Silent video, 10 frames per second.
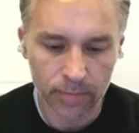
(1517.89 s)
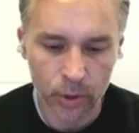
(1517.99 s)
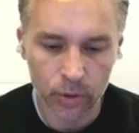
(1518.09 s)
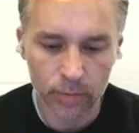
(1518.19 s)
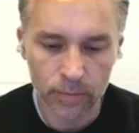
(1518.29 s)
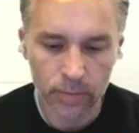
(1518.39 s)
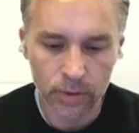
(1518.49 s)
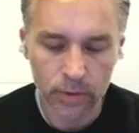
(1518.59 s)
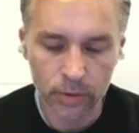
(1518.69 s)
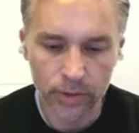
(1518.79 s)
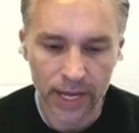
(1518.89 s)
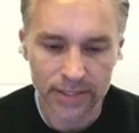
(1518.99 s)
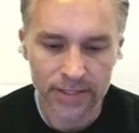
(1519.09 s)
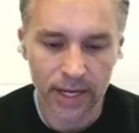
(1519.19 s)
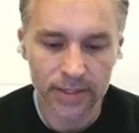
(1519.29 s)
Boom. Ooh,
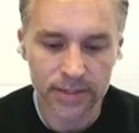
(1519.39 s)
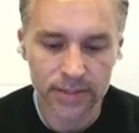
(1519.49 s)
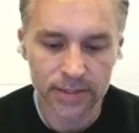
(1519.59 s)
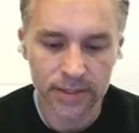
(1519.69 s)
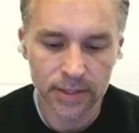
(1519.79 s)
that's nice.